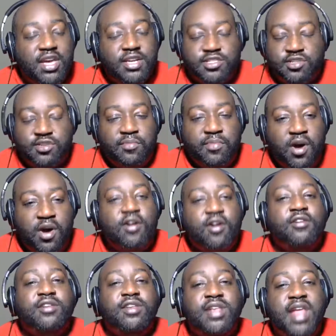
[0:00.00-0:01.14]
Kendrick
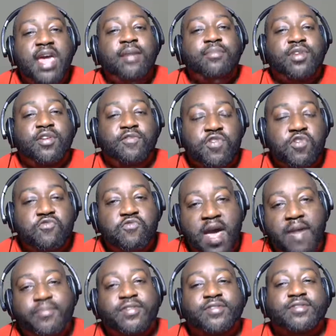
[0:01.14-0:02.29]
Lamar named a few
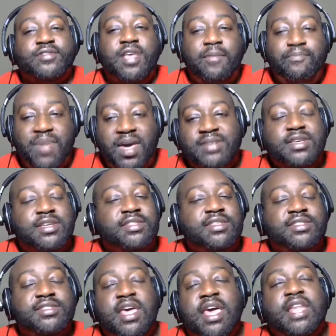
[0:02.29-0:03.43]
rappers and basically
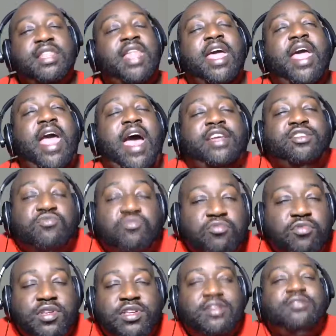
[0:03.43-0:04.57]
said, like,
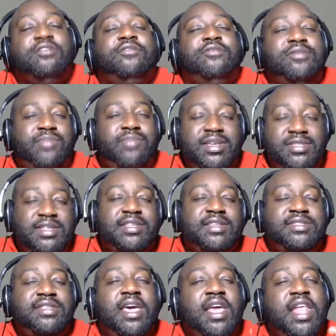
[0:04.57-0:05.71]
basically
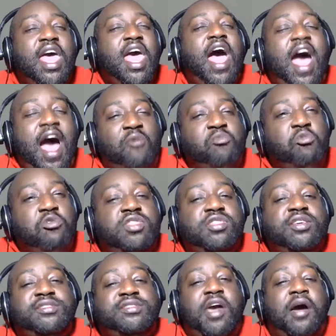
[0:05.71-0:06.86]
saying, I want
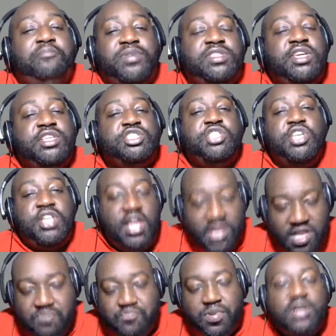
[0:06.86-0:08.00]
this competition. And
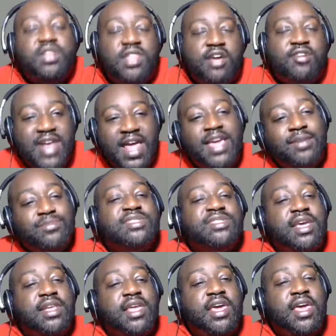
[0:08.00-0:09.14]
he put their names
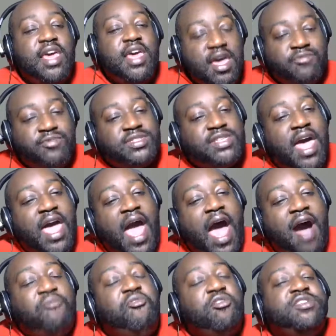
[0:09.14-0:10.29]
in it and was like,
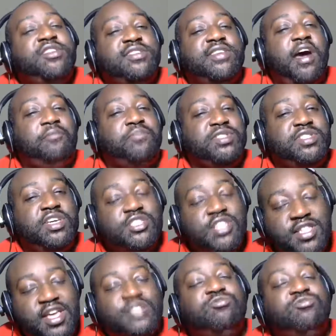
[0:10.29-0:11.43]
I want this competition.
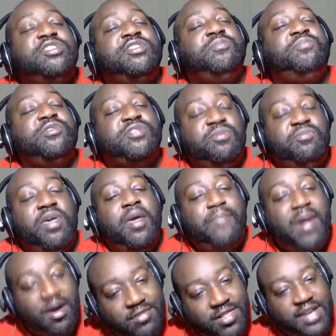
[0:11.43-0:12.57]
That's what it's supposed to be
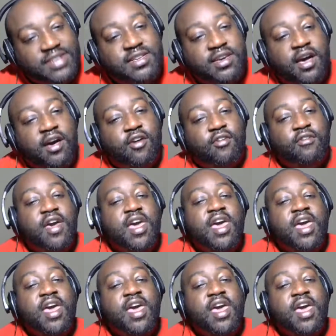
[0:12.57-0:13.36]
about. Let's go.